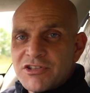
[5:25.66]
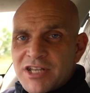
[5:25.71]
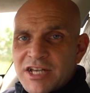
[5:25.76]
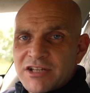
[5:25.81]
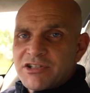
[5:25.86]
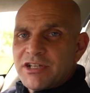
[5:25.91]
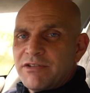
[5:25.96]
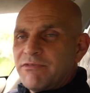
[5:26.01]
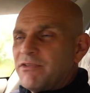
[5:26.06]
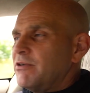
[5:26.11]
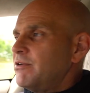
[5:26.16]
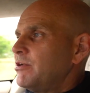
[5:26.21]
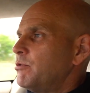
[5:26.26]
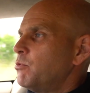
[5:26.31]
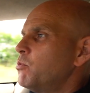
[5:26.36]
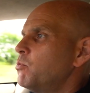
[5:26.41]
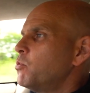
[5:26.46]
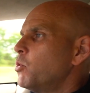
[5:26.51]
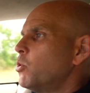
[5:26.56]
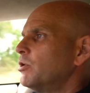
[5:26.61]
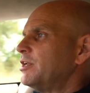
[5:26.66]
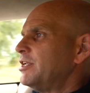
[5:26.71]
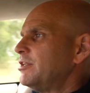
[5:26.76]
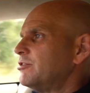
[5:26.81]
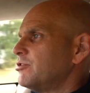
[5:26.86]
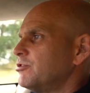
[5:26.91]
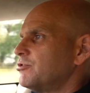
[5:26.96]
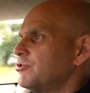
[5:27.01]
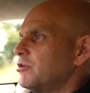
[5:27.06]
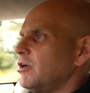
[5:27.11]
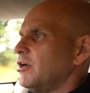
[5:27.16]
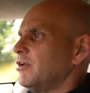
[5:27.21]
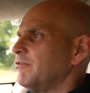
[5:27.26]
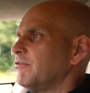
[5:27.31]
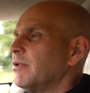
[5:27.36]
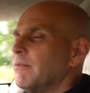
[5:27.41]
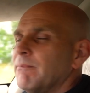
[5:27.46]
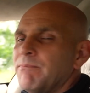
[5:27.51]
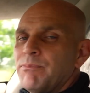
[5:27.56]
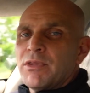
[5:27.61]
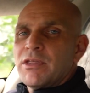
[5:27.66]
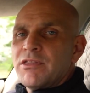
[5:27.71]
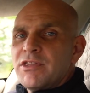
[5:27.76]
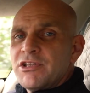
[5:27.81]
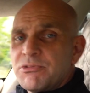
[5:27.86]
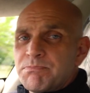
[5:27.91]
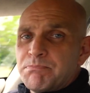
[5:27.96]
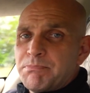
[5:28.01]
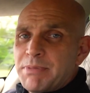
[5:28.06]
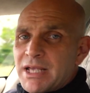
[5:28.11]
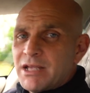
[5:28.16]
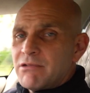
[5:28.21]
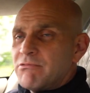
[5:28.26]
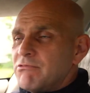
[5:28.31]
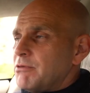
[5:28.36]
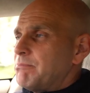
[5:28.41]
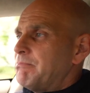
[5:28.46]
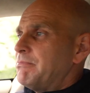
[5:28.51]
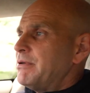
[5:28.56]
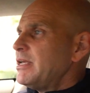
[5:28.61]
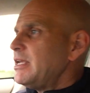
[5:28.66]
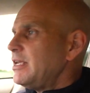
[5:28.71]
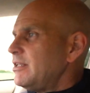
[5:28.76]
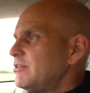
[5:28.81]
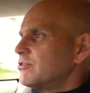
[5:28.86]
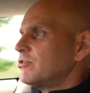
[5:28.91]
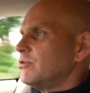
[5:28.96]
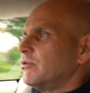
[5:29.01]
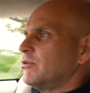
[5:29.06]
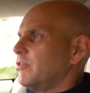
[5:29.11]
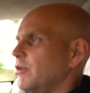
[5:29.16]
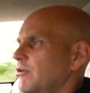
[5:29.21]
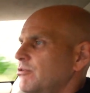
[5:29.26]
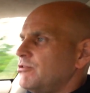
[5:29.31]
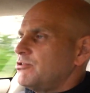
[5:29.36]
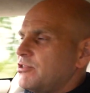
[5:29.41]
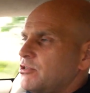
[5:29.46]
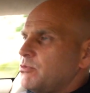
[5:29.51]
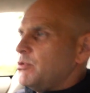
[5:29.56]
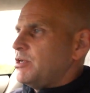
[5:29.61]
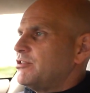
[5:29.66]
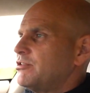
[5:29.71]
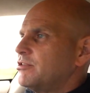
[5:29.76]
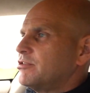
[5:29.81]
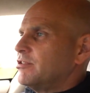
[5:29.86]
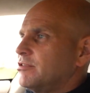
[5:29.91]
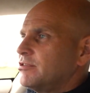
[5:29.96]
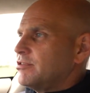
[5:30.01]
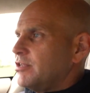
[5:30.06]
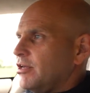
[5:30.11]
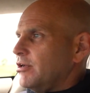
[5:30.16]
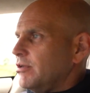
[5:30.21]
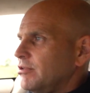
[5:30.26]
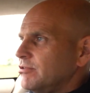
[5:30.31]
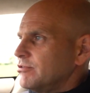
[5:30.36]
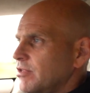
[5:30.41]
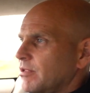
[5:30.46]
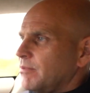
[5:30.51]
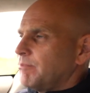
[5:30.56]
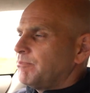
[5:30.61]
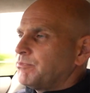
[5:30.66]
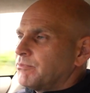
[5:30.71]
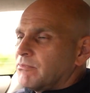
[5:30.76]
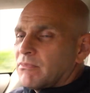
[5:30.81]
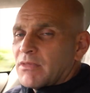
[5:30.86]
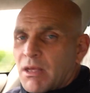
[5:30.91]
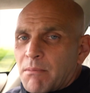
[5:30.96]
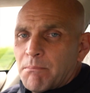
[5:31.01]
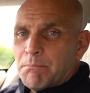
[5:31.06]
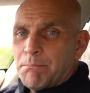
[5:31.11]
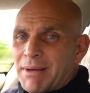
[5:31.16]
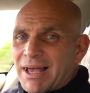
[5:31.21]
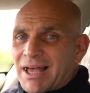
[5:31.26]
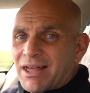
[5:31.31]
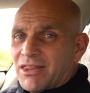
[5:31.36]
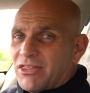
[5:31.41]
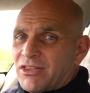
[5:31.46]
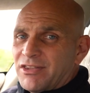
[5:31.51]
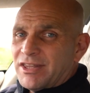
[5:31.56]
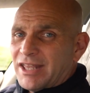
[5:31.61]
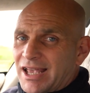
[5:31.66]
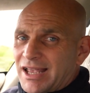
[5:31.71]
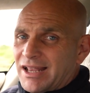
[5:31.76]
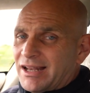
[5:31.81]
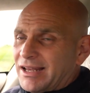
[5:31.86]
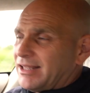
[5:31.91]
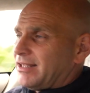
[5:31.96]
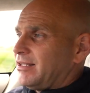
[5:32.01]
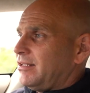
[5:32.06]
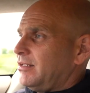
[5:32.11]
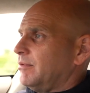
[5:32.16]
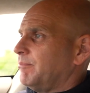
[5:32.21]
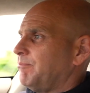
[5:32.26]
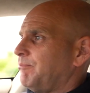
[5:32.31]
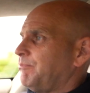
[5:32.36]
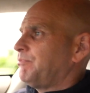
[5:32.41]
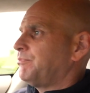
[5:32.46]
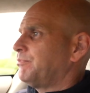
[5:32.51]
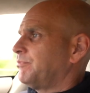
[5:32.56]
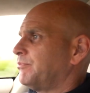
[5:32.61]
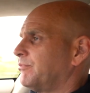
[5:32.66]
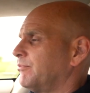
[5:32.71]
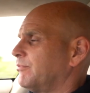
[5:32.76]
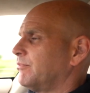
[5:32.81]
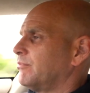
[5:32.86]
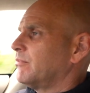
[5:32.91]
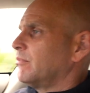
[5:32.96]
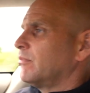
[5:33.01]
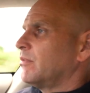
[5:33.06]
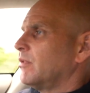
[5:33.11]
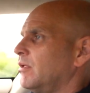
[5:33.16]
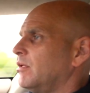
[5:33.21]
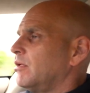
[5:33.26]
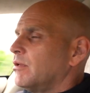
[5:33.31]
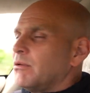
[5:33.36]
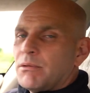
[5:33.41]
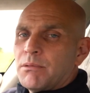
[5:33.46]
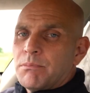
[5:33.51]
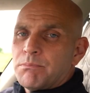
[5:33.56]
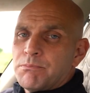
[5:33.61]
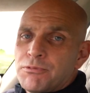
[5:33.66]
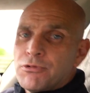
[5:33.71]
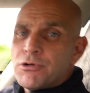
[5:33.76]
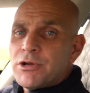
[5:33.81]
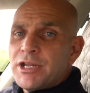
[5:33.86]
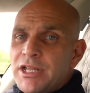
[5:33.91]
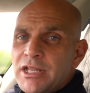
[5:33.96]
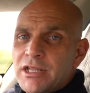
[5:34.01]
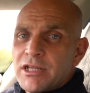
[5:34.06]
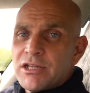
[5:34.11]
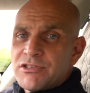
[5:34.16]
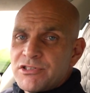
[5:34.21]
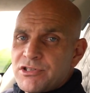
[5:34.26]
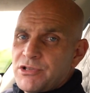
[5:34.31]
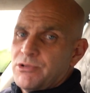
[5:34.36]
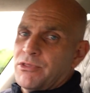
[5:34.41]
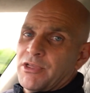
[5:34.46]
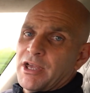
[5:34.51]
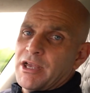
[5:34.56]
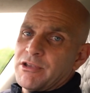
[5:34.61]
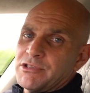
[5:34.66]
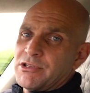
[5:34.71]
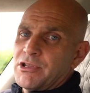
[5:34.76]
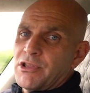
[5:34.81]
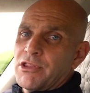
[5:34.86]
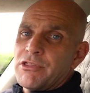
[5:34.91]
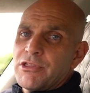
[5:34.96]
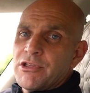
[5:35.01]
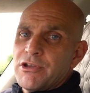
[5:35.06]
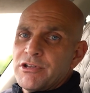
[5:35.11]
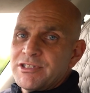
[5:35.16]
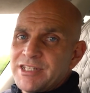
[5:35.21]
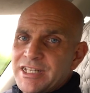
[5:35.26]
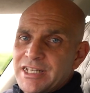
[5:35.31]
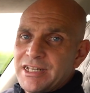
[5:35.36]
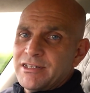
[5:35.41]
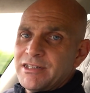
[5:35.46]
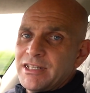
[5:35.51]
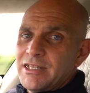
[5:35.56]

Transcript: car is actually very rewarding to drive. This big Rapide took those twists and turns better than any pre-2013